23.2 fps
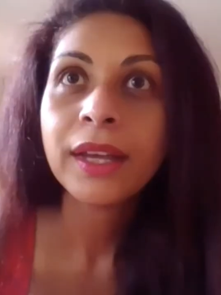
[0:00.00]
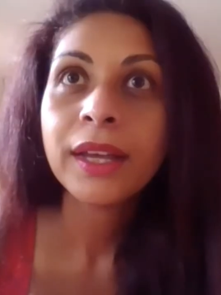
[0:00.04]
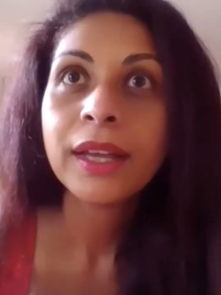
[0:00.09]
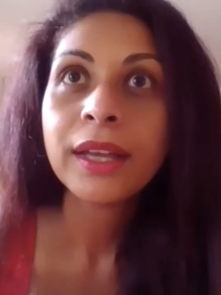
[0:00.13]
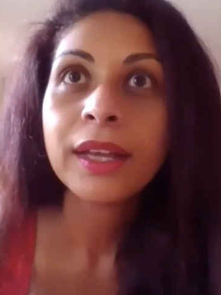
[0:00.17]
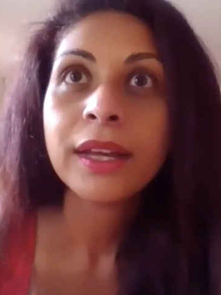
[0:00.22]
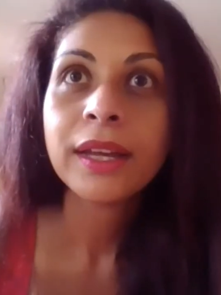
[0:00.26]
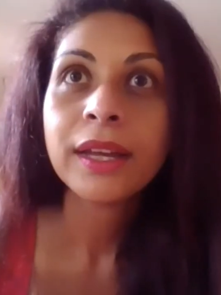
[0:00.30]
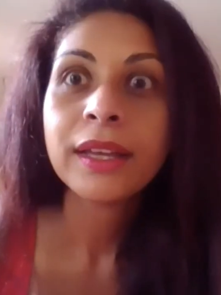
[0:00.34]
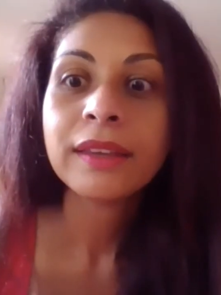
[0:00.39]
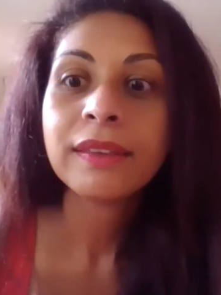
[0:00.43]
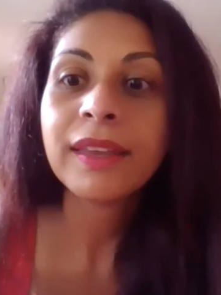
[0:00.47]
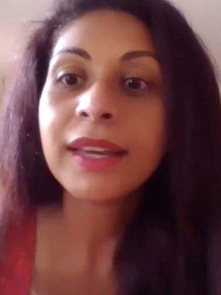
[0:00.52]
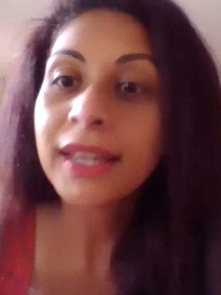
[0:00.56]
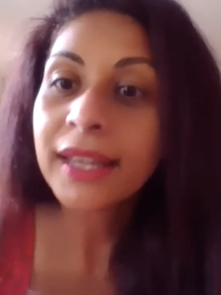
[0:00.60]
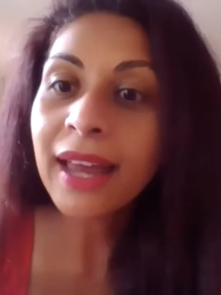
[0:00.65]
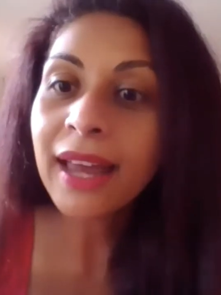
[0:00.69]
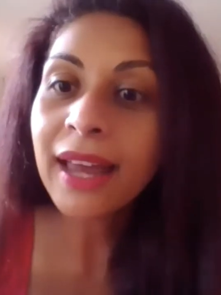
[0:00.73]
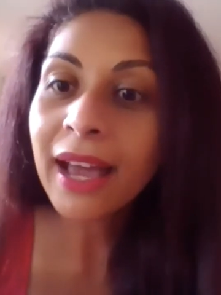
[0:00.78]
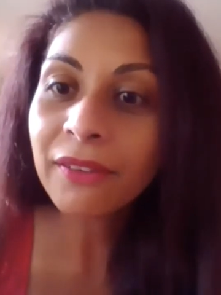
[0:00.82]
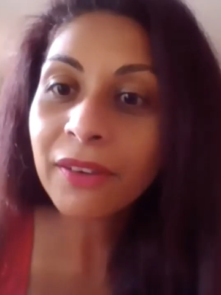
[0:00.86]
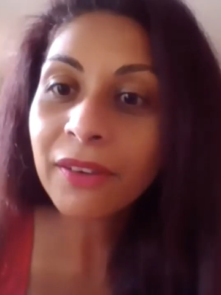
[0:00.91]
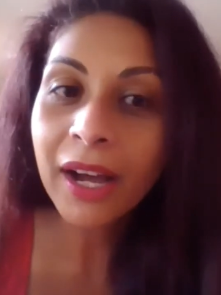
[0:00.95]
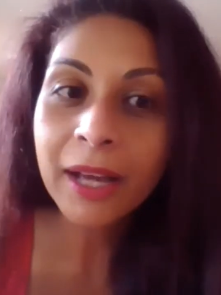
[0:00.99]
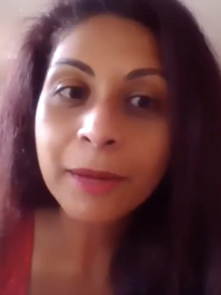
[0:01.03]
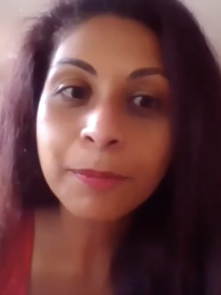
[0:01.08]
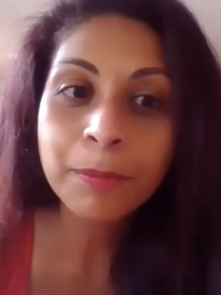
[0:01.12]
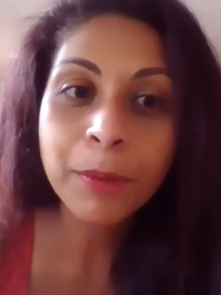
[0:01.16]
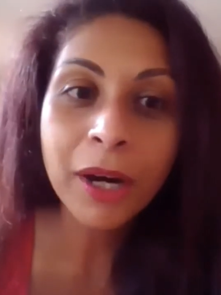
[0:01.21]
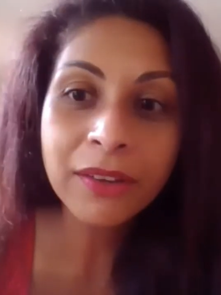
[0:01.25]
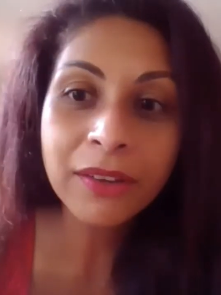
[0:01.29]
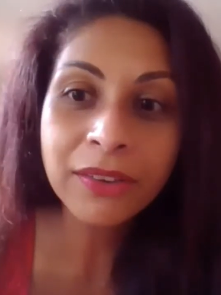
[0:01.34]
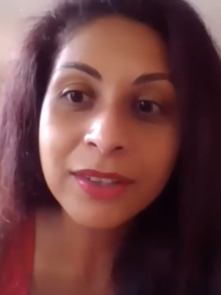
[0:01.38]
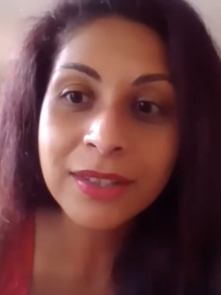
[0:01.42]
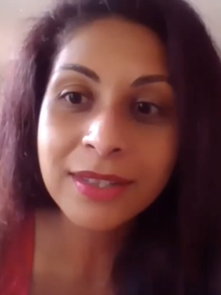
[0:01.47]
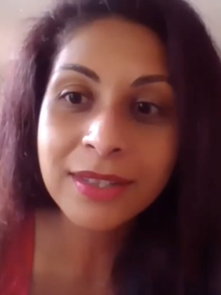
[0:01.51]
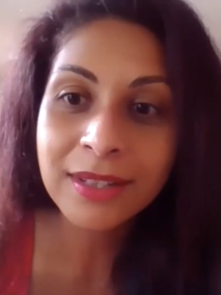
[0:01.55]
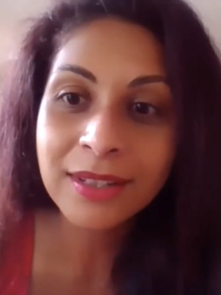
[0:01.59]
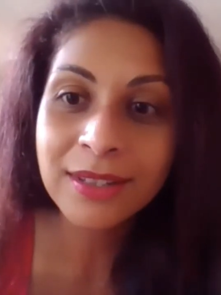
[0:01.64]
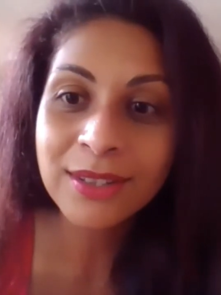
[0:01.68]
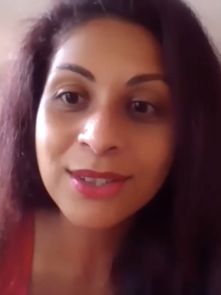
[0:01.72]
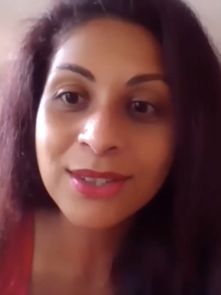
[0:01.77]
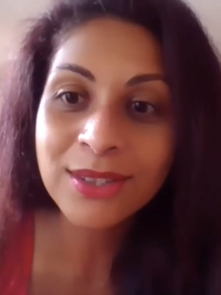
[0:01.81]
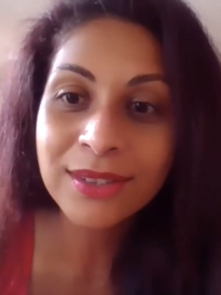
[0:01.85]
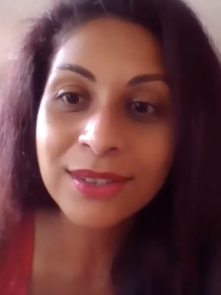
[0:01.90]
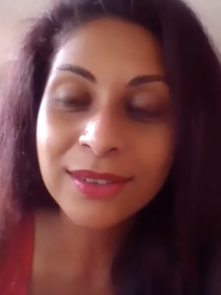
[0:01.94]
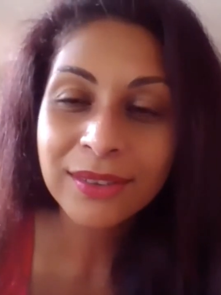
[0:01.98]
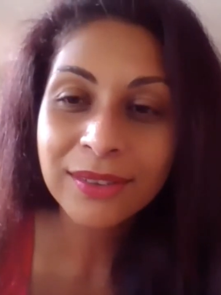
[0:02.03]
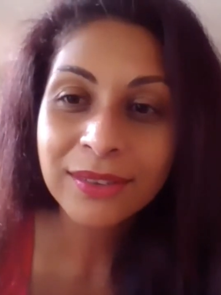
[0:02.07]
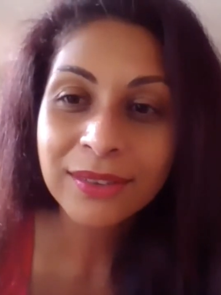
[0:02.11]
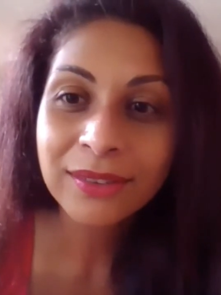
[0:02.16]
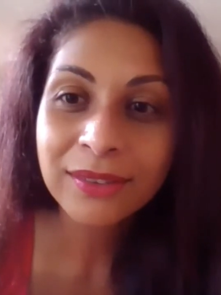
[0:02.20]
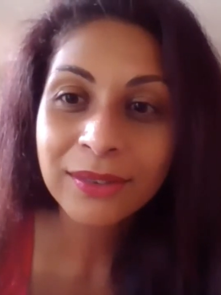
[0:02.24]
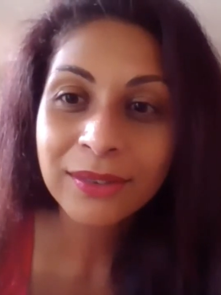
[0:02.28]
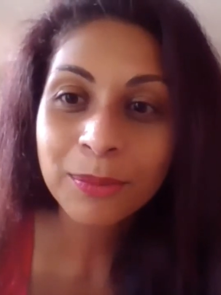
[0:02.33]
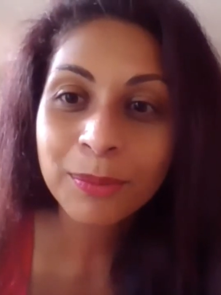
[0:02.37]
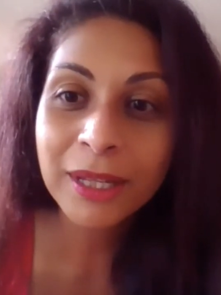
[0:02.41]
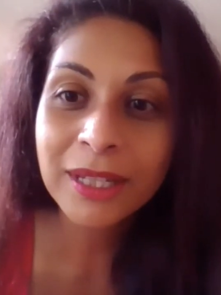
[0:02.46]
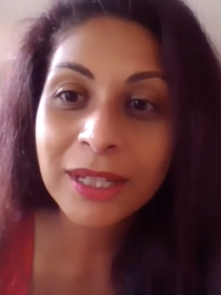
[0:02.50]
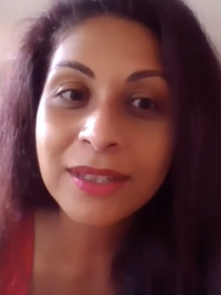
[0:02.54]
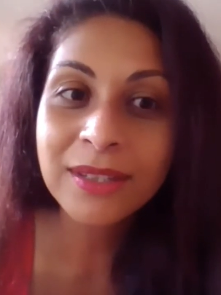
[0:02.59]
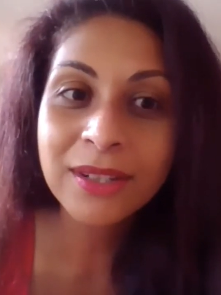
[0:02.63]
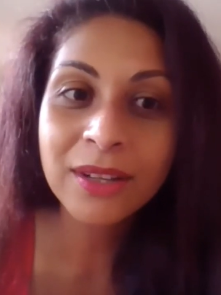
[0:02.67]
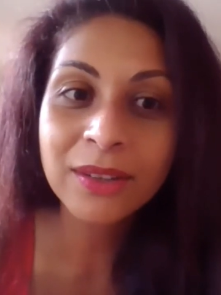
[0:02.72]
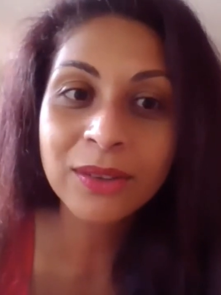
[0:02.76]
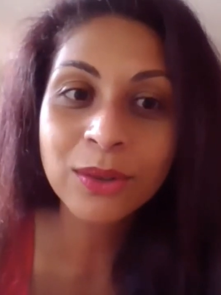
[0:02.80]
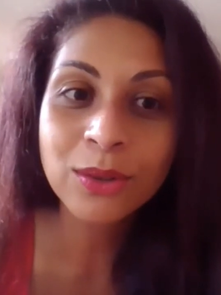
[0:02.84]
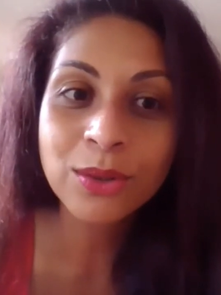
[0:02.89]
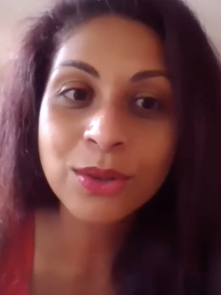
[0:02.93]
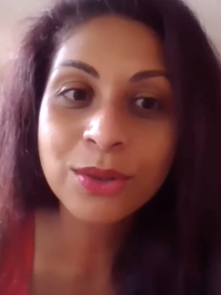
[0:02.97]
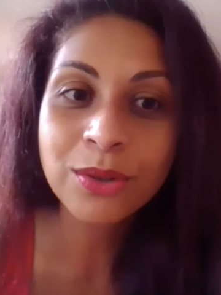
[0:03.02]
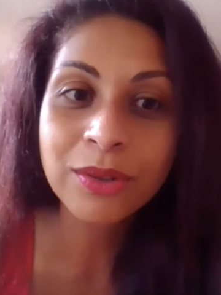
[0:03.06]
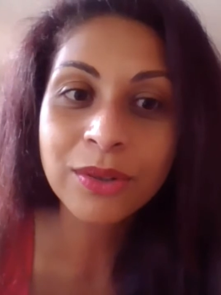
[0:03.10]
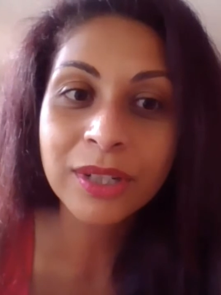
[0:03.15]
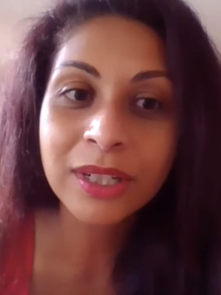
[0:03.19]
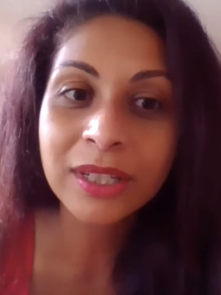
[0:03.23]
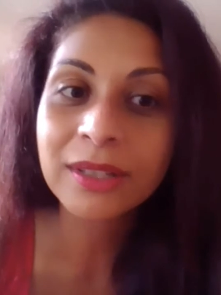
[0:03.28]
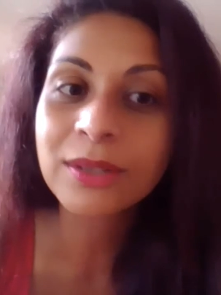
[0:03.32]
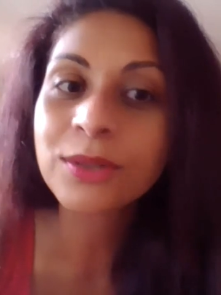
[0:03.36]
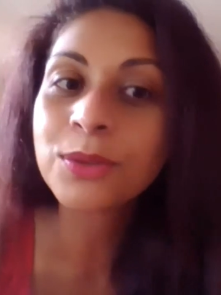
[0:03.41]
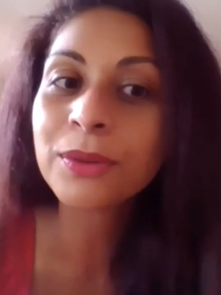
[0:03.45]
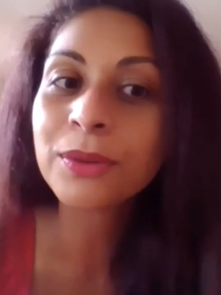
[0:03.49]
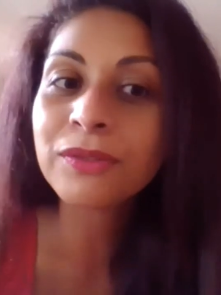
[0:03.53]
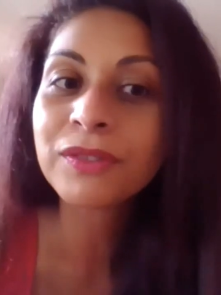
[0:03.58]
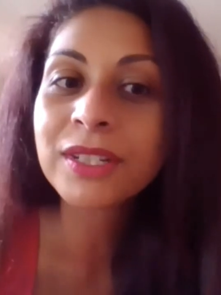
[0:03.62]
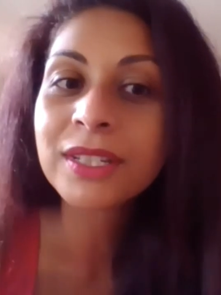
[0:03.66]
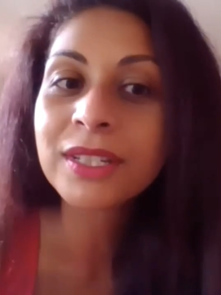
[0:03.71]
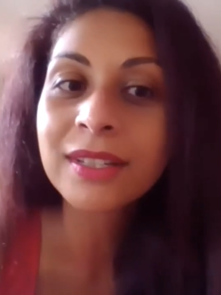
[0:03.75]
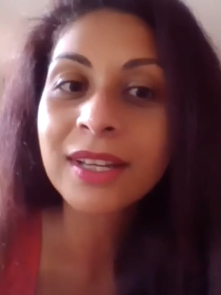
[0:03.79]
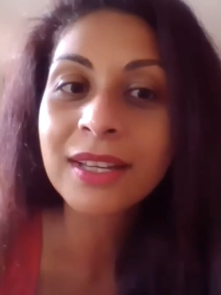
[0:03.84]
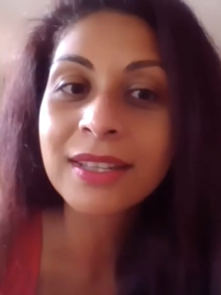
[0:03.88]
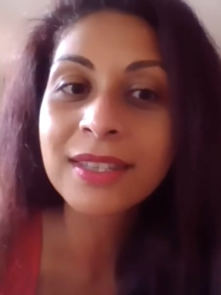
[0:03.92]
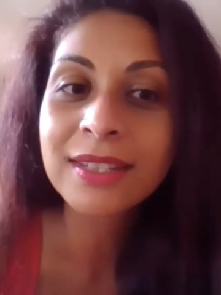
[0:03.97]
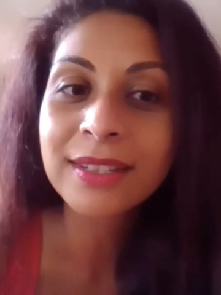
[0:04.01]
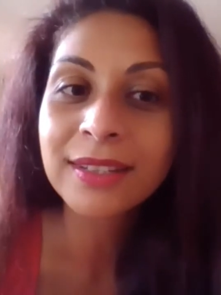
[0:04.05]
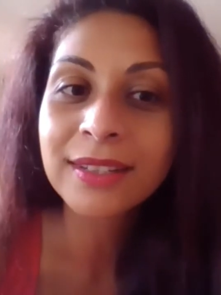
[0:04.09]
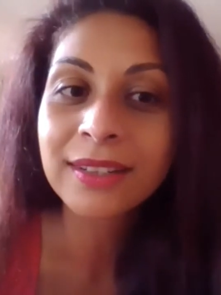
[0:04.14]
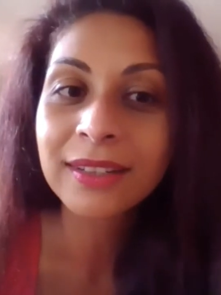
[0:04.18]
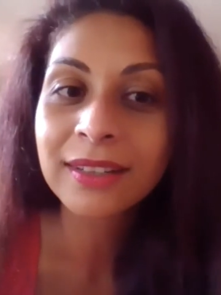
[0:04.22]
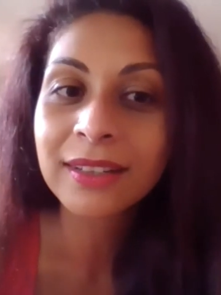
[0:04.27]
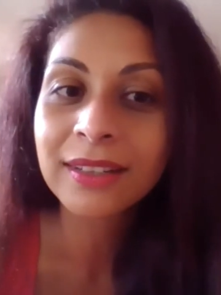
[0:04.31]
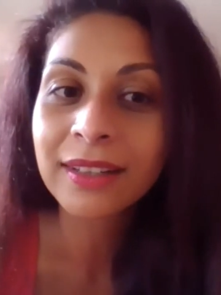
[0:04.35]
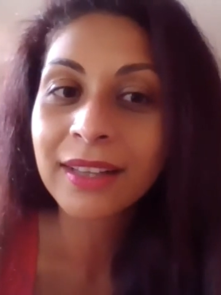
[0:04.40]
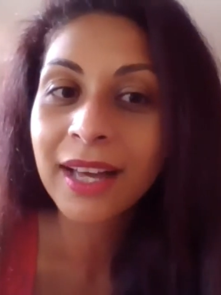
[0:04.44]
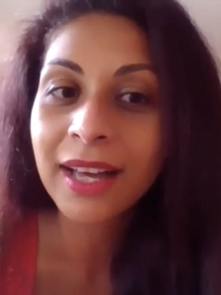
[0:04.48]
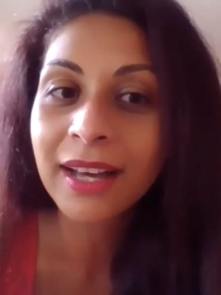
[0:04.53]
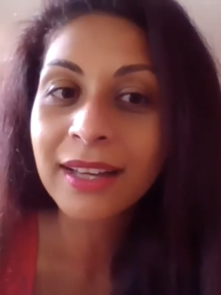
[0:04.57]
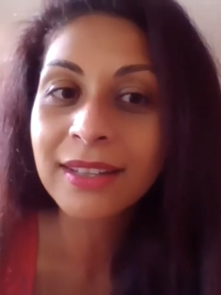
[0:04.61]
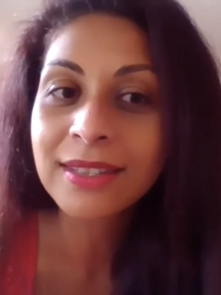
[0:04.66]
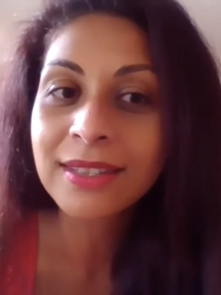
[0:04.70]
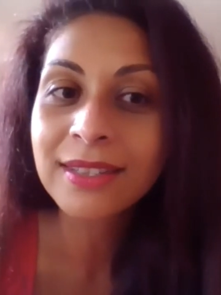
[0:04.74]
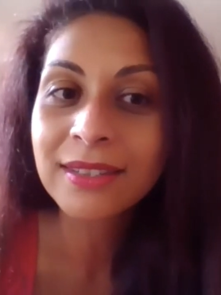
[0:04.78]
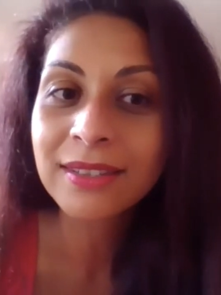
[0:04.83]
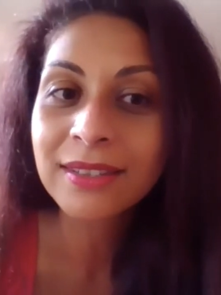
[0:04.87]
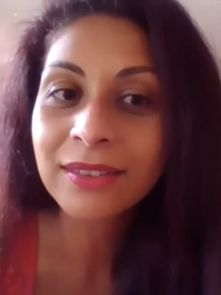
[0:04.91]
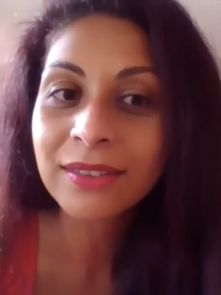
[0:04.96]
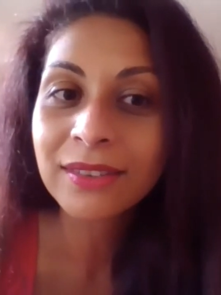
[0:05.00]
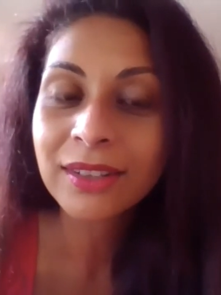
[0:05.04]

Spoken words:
They can have a hypothesis based on the story, because we've discussed it in class.